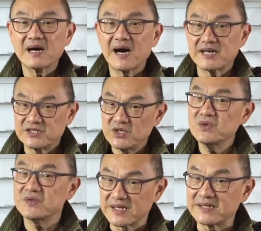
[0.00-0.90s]
I
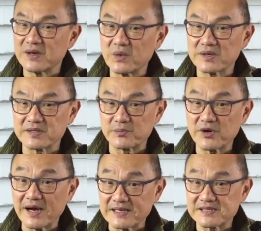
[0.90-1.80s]
do think they're worth the
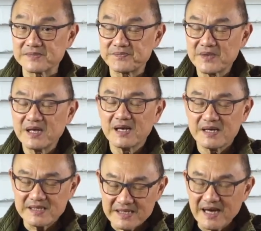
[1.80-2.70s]
price.
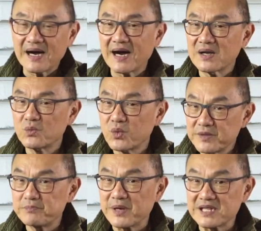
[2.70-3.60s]
Yeah, I
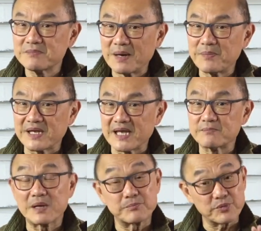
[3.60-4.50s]
would pick them up again,
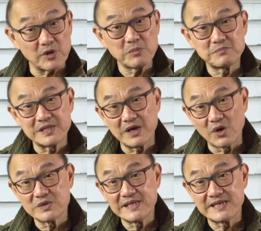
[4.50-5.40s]
but probably
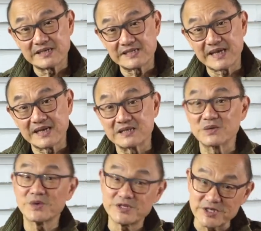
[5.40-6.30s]
only at a sale,
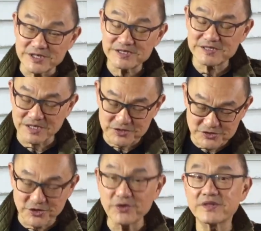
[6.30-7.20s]
which is, tell the
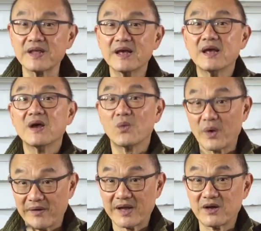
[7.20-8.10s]
truth,
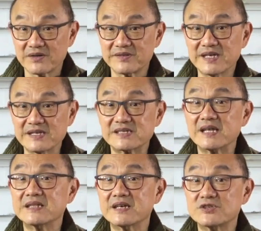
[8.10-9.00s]
where I got these
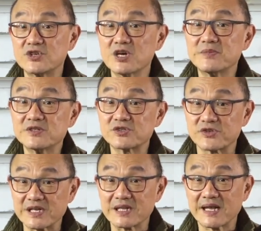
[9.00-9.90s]
in the German
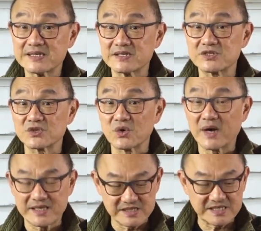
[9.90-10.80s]
Street London
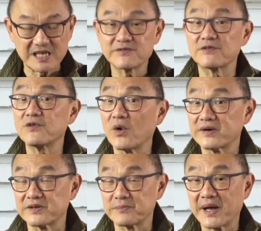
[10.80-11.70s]
store at a sale for
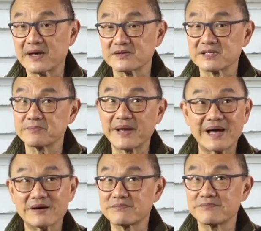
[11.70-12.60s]
£400
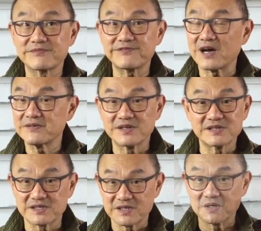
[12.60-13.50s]
about 5
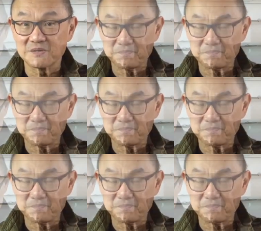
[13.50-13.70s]
years ago.